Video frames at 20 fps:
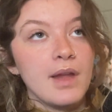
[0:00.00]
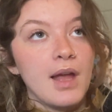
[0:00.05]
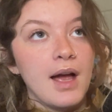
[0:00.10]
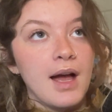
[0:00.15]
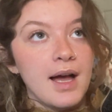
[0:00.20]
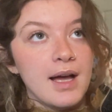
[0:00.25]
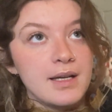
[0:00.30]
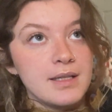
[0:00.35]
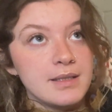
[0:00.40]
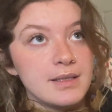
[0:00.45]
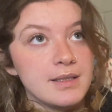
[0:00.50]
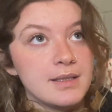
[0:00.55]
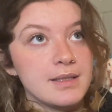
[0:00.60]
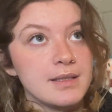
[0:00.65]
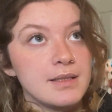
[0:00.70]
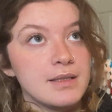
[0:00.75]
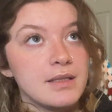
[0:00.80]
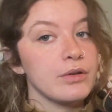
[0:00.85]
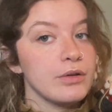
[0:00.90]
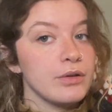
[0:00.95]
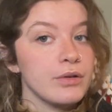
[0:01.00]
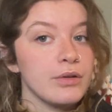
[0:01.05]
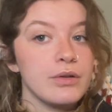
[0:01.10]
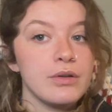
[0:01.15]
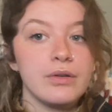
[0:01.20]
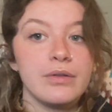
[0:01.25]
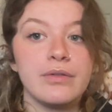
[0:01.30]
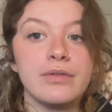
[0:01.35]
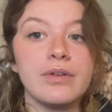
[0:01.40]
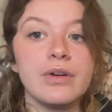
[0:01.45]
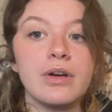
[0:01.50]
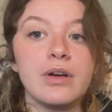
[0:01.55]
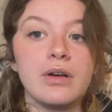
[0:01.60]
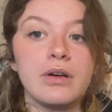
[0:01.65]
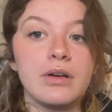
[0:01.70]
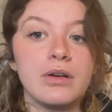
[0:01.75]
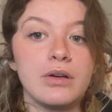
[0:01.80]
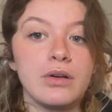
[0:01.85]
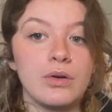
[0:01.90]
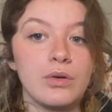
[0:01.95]
as good of
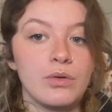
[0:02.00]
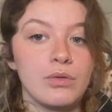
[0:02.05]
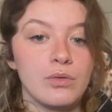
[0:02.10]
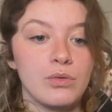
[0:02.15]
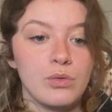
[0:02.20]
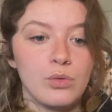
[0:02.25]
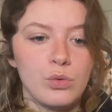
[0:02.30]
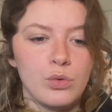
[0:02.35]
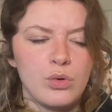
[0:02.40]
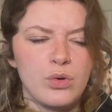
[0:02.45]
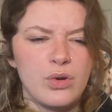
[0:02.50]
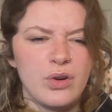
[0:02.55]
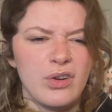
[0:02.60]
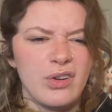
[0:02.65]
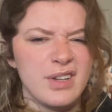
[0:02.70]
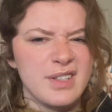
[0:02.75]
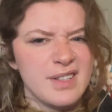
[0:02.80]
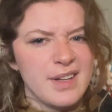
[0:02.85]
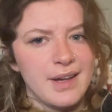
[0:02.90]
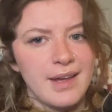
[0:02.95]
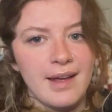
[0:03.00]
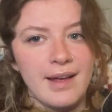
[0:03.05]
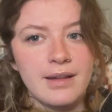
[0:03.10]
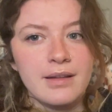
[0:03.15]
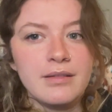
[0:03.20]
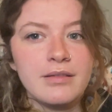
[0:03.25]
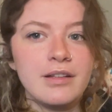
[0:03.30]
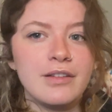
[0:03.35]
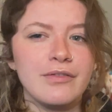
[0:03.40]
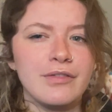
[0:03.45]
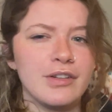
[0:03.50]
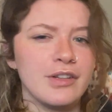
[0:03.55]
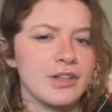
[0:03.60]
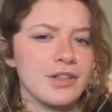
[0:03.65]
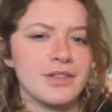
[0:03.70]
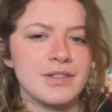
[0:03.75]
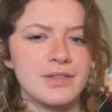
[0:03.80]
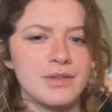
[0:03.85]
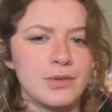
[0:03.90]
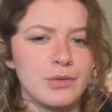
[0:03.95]
a order as I can in
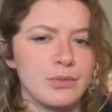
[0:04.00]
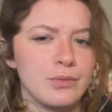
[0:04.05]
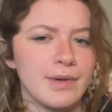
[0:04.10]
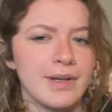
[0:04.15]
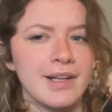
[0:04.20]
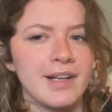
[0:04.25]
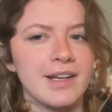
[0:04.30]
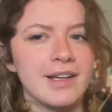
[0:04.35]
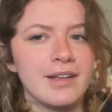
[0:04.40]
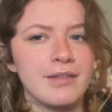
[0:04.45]
regards to when I